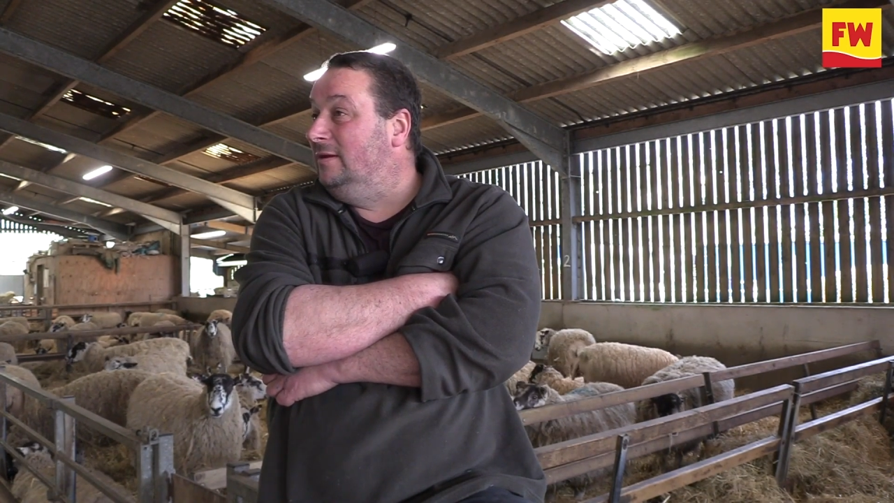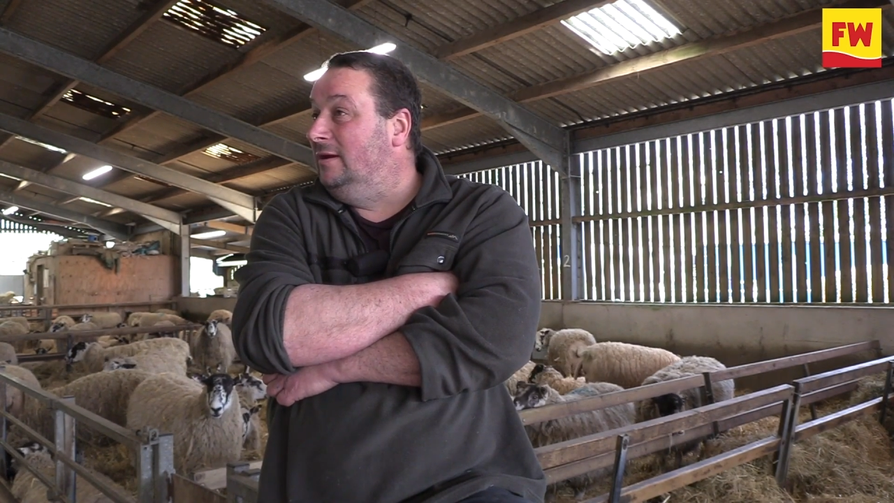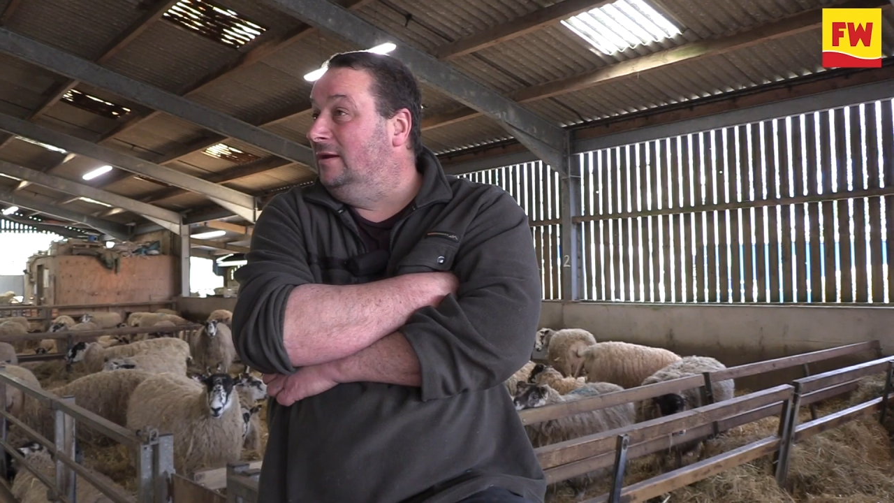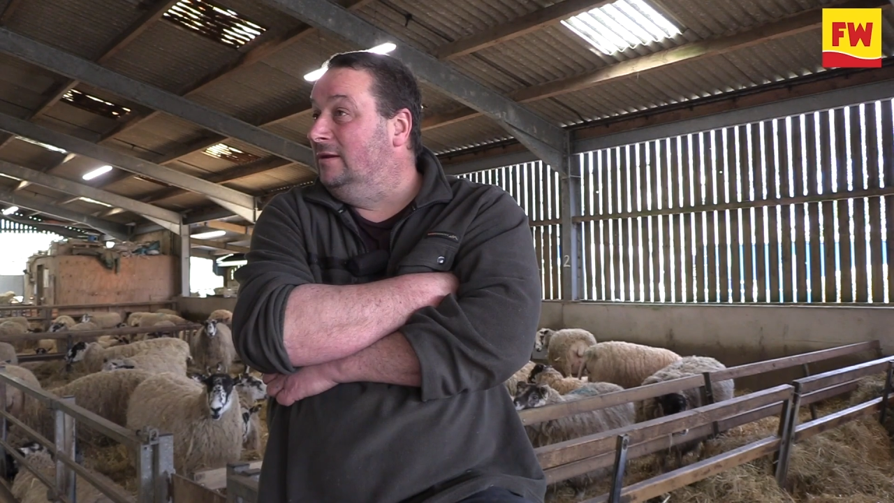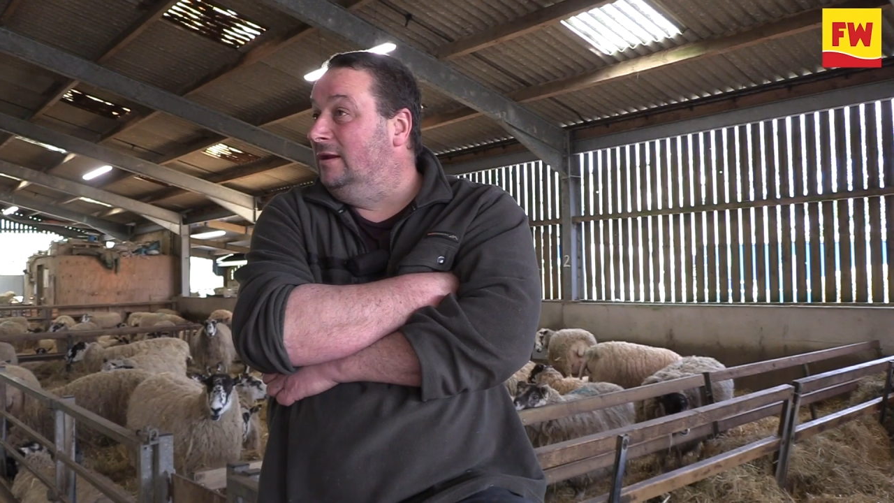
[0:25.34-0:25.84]

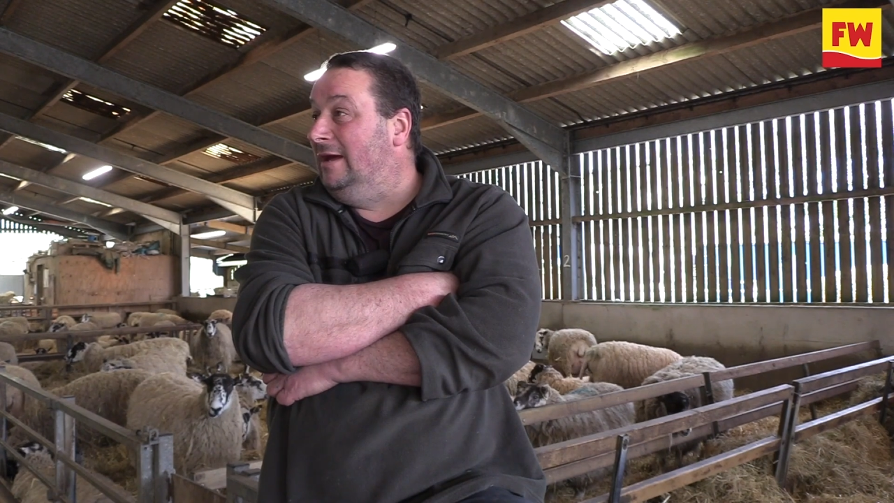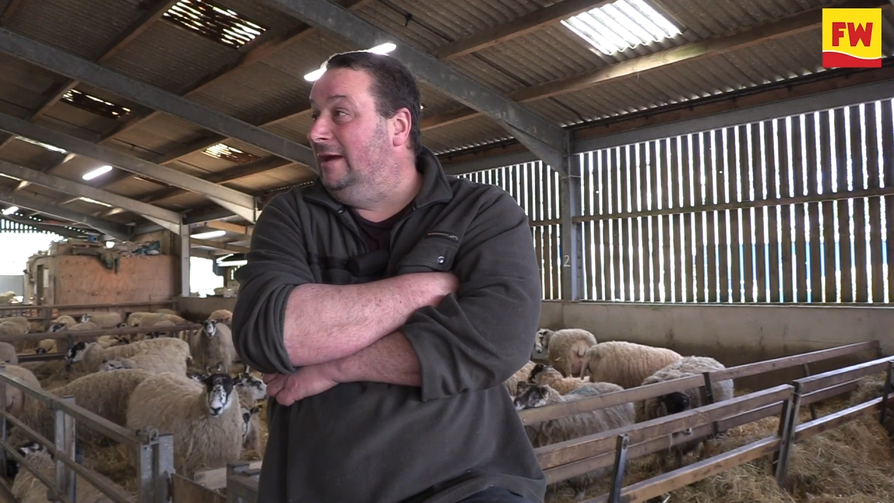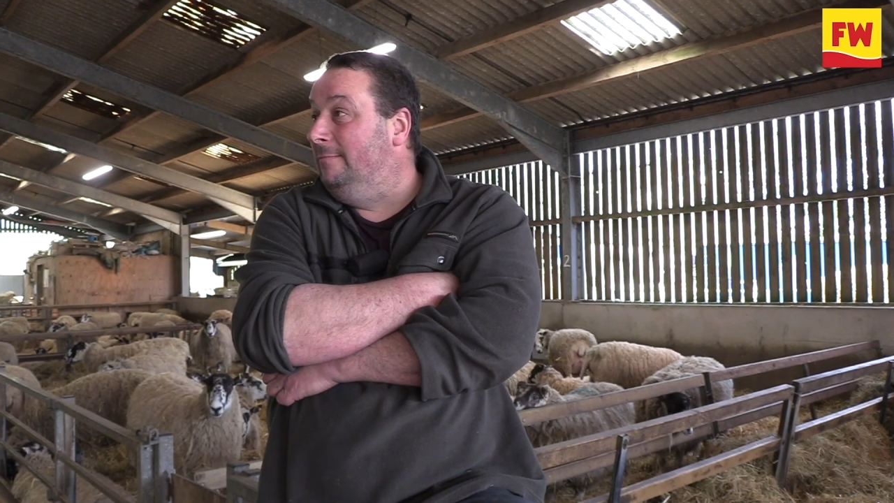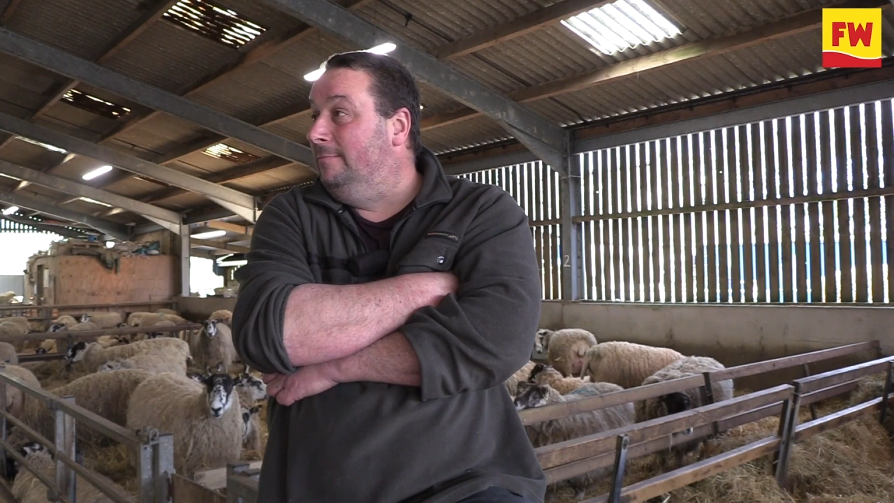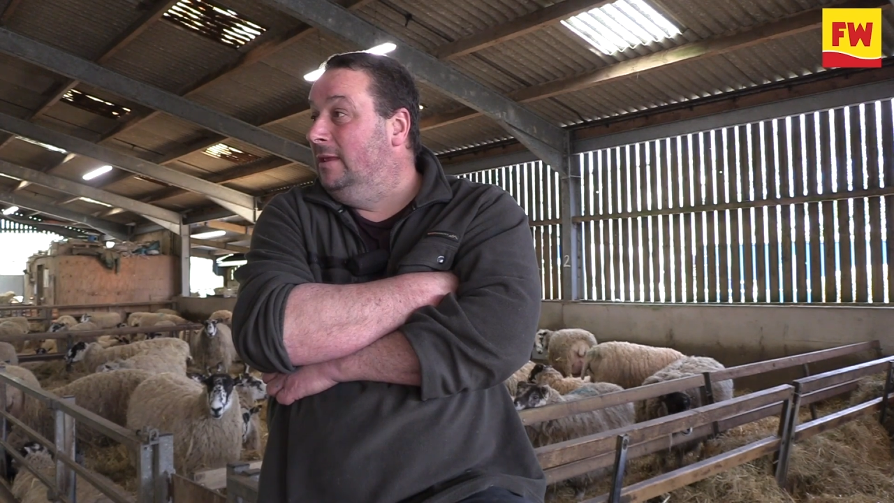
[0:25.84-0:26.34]

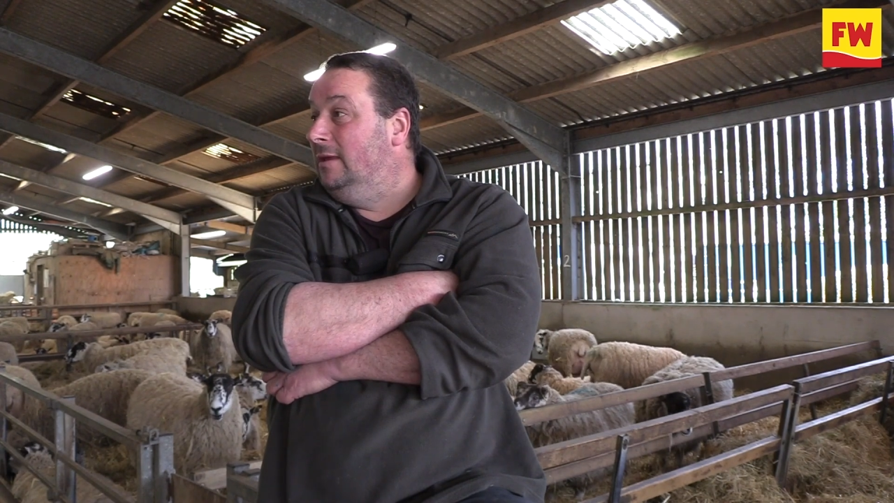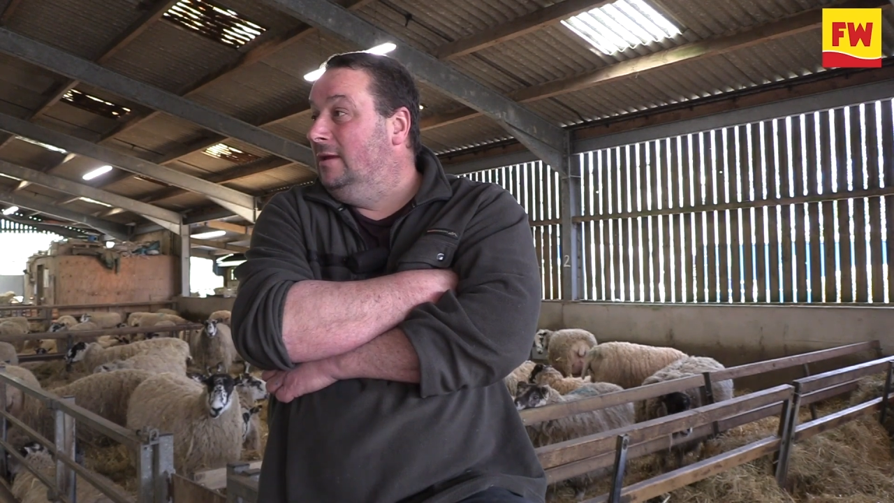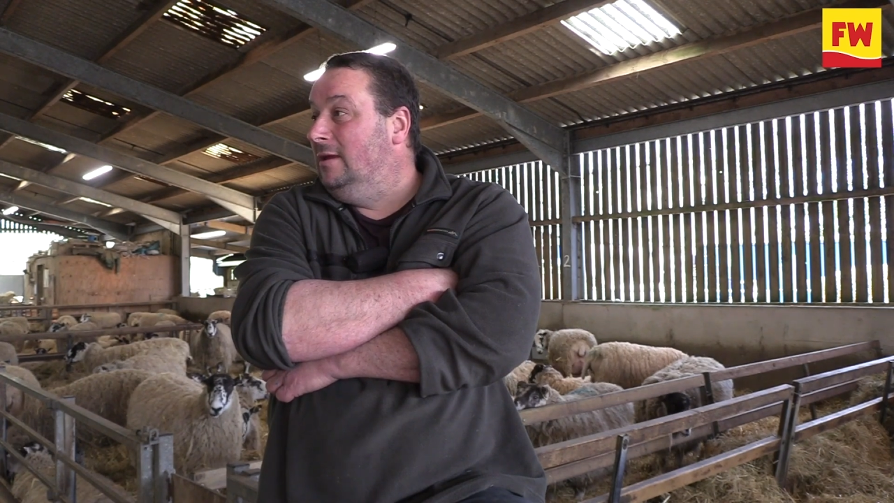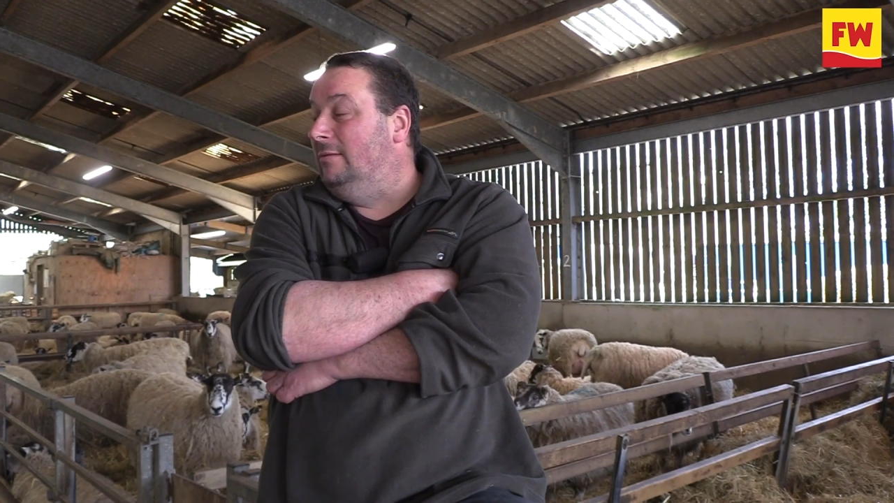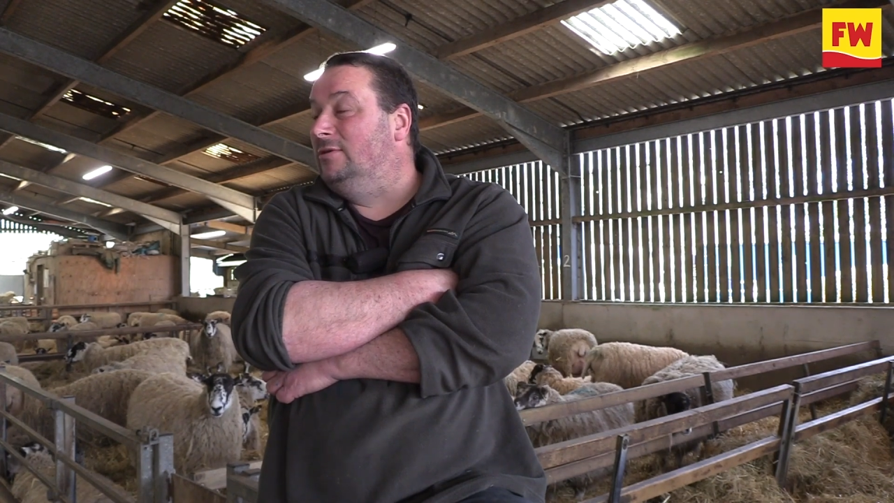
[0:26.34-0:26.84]
and
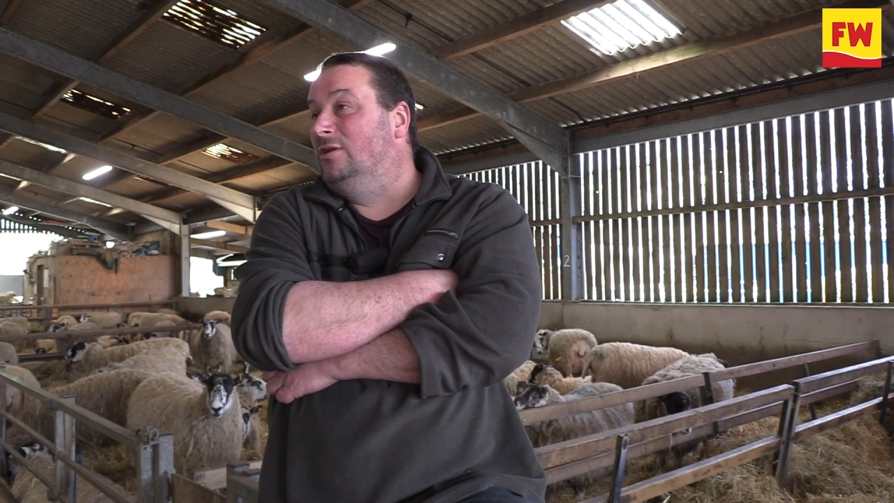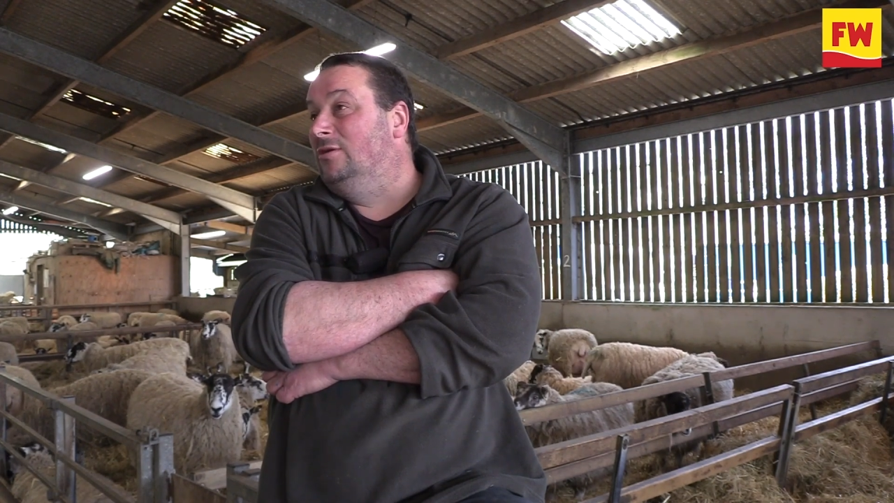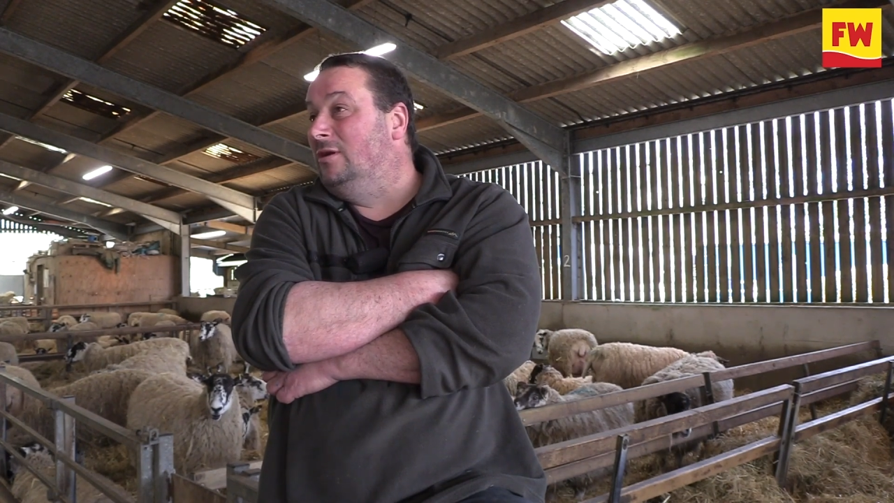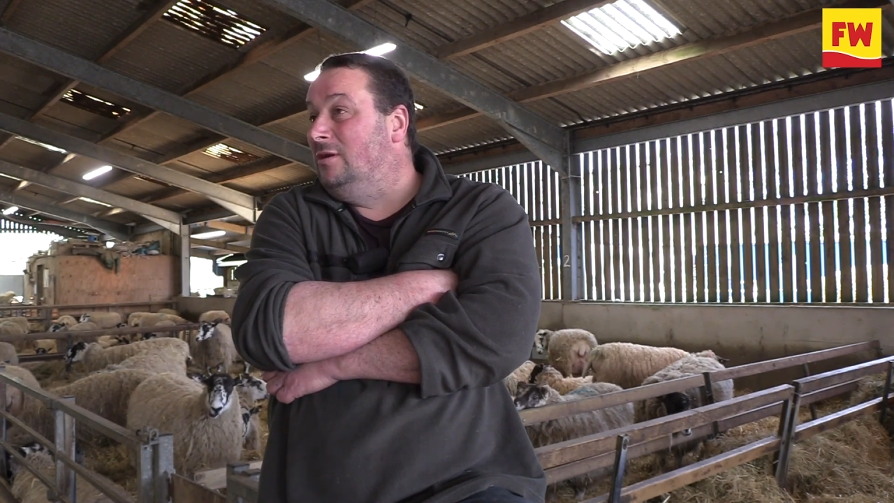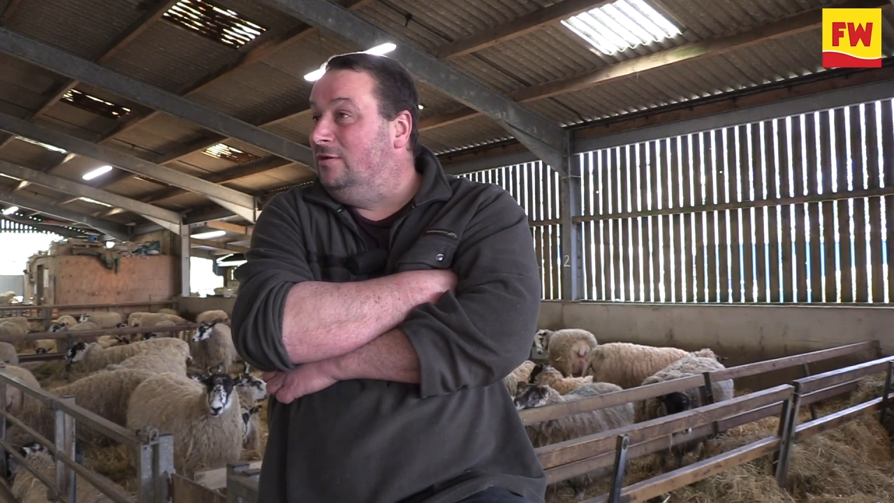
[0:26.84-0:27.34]
yeah, it's a
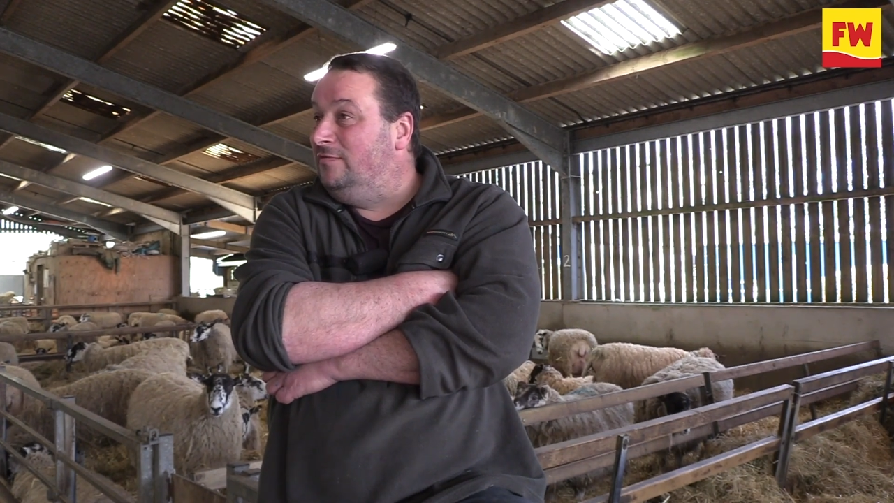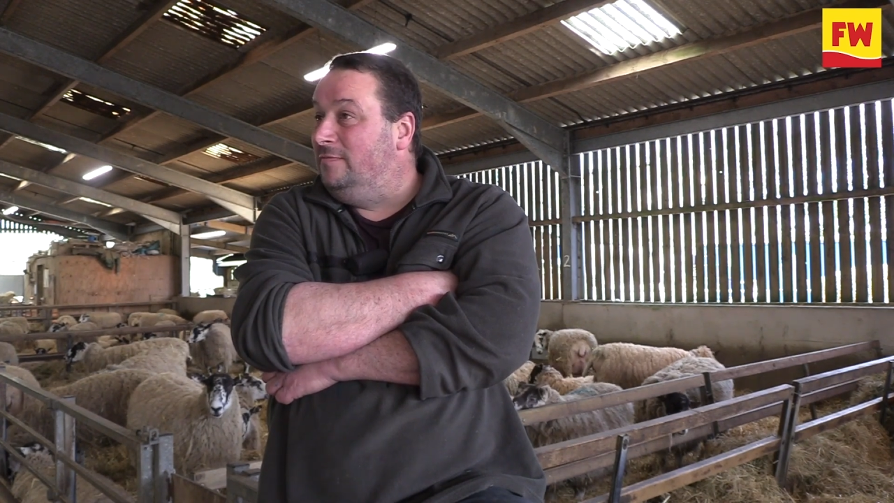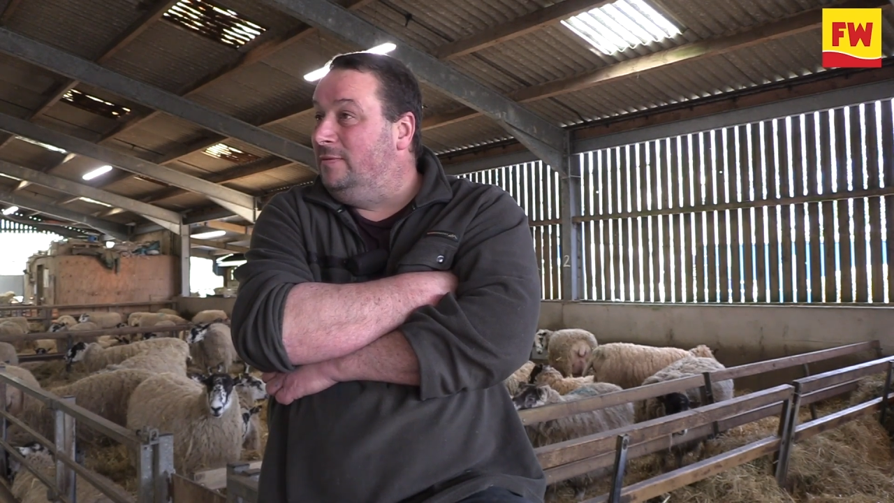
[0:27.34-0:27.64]
learning curve,